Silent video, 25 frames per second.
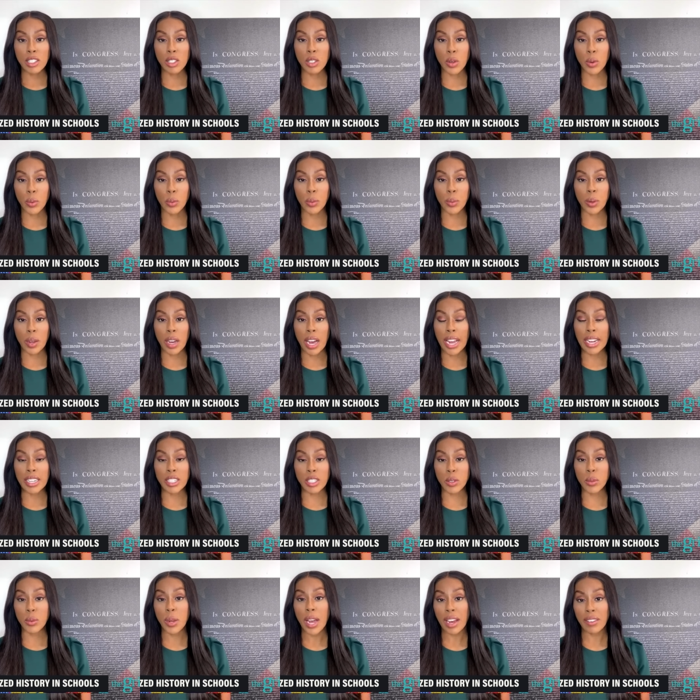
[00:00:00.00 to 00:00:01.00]
And so I
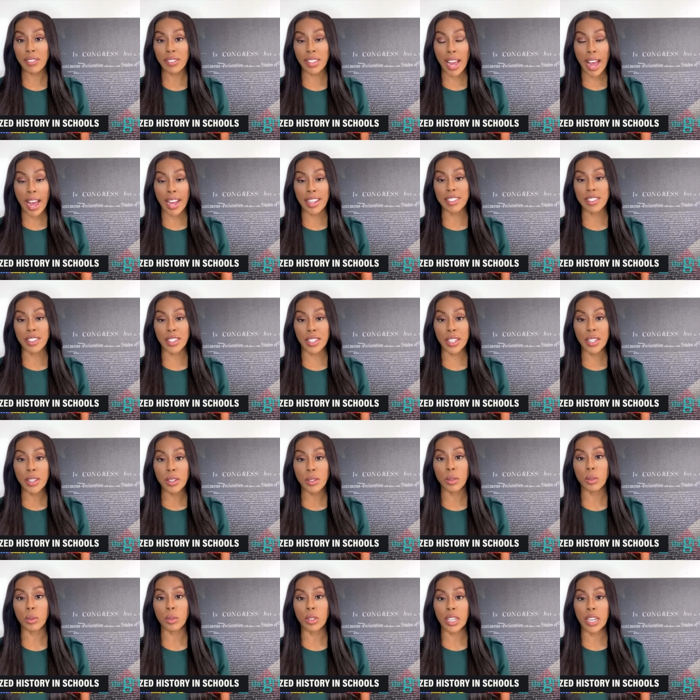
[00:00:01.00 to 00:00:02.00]
do have to ask
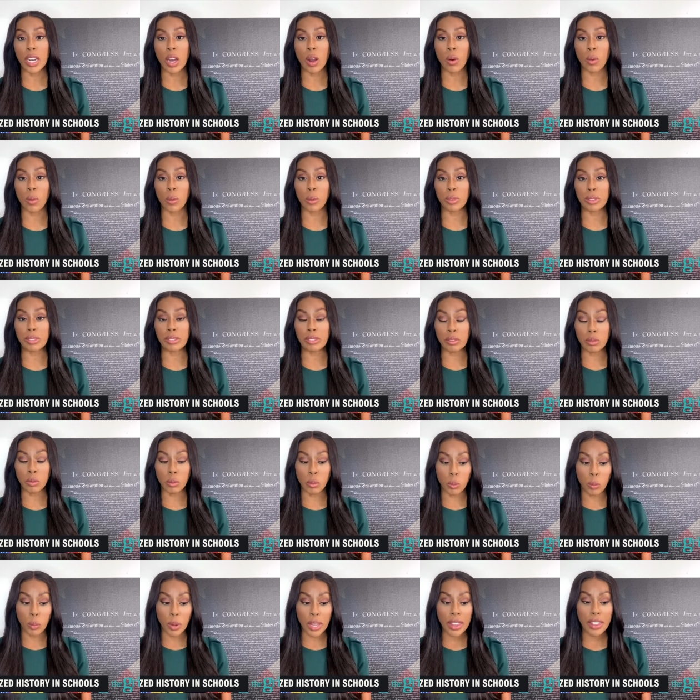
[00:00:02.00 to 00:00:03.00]
you, you know,
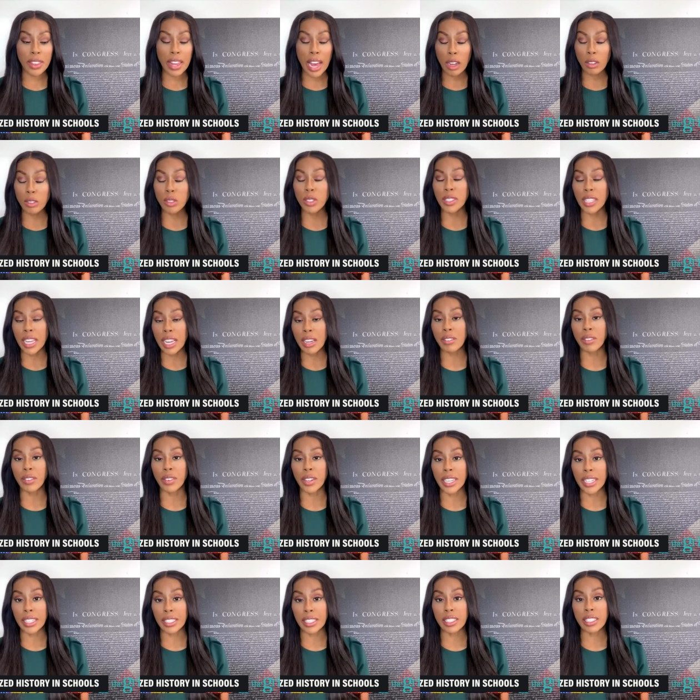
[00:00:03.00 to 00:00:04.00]
without
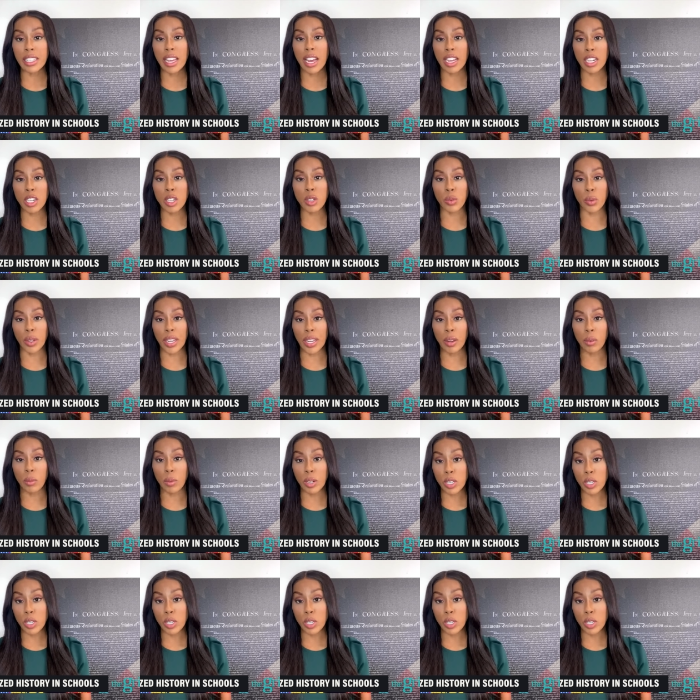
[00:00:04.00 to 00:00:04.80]
slavery in this country,